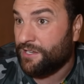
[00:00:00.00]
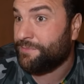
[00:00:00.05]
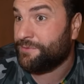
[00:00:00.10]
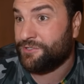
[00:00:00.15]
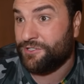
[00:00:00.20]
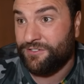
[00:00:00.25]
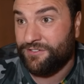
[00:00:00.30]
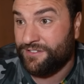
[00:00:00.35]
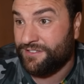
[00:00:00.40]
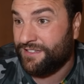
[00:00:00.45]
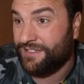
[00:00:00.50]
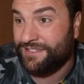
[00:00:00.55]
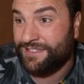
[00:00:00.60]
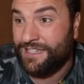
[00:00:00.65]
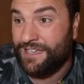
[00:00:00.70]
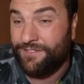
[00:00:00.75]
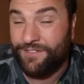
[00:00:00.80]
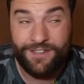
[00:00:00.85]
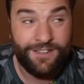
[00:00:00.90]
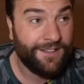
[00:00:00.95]
opportunity
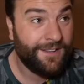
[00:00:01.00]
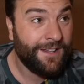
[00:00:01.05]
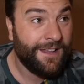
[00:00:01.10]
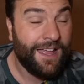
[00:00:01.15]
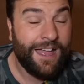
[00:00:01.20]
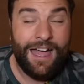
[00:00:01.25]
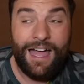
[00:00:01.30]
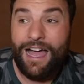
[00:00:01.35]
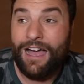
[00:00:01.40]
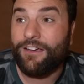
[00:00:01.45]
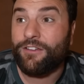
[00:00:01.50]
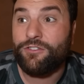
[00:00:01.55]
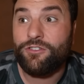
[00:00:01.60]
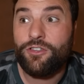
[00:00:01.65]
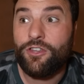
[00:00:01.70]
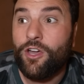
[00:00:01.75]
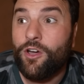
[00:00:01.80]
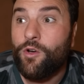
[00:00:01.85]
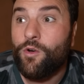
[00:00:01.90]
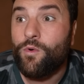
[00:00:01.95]
together. I've
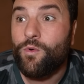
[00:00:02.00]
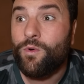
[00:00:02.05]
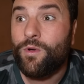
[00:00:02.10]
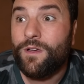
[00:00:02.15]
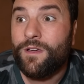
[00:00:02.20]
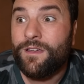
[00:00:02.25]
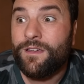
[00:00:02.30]
no